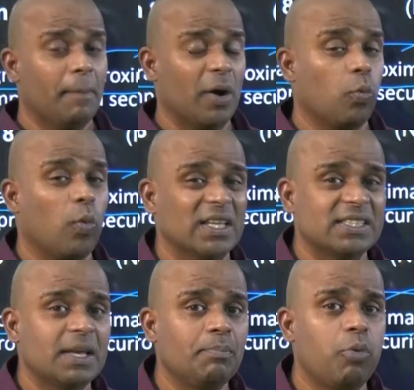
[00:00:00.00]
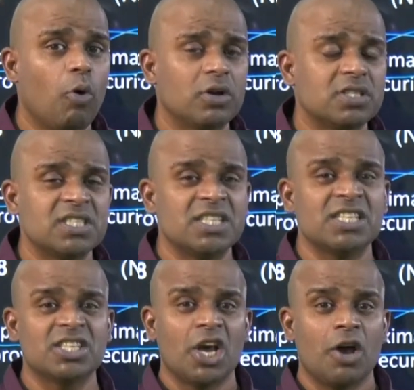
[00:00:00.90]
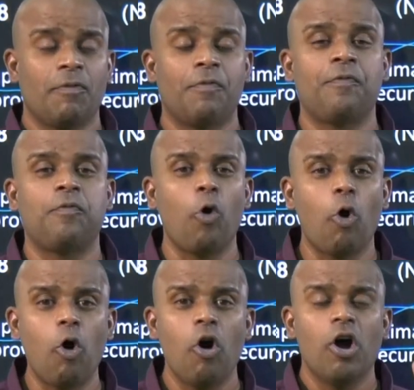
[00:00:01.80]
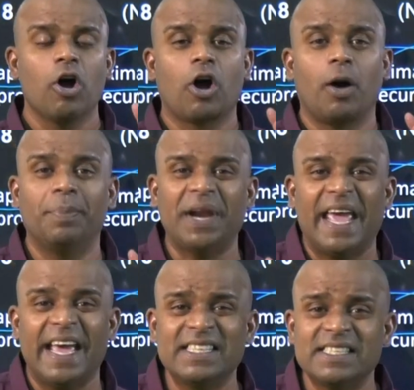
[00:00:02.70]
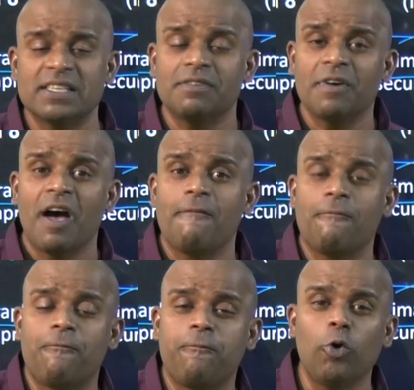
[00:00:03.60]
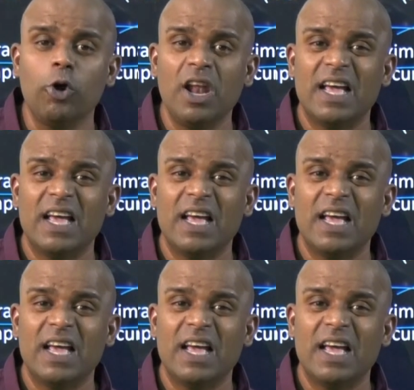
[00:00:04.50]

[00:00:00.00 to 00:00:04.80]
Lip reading: But what's important is 4 comprehensive full